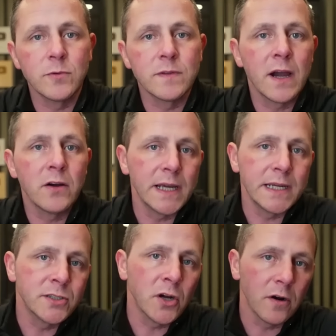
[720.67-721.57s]
without
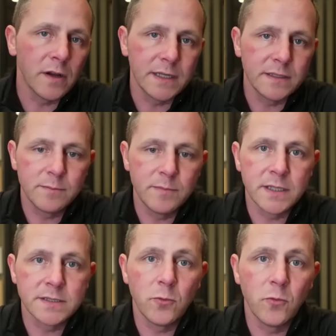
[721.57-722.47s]
a target
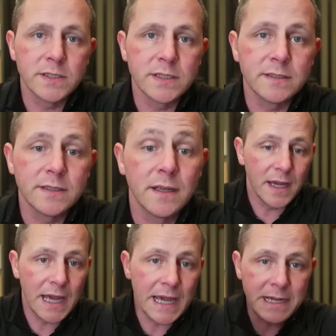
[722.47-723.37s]
because it wasn't
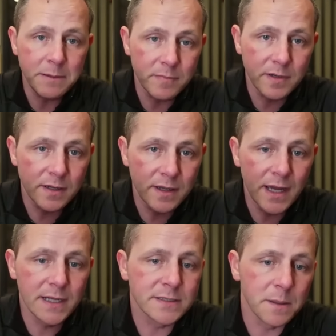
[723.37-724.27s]
aimed
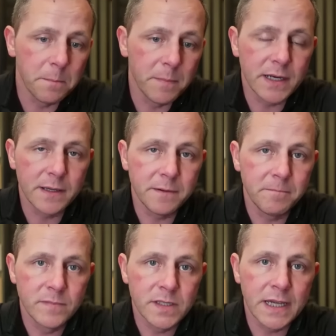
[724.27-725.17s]
at somebody.
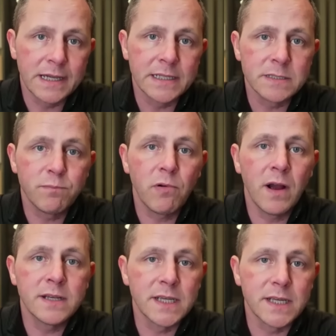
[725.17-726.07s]
It gets
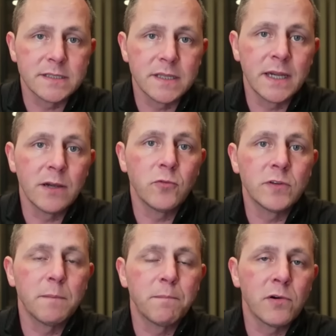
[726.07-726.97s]
processed like it were
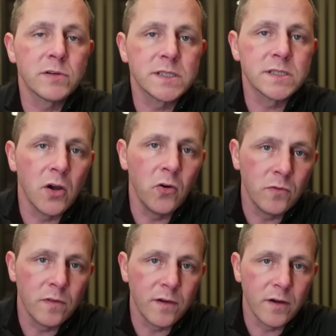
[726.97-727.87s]
the person's
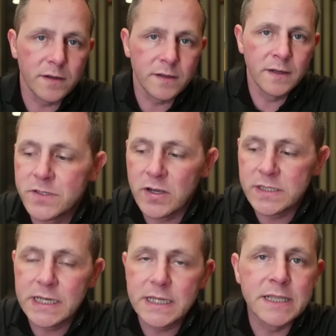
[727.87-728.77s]
own thought. So
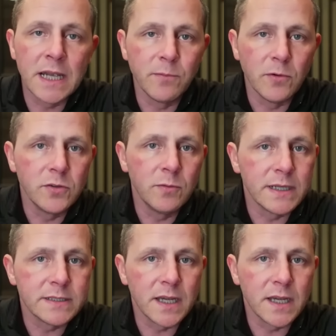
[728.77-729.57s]
as an example, you might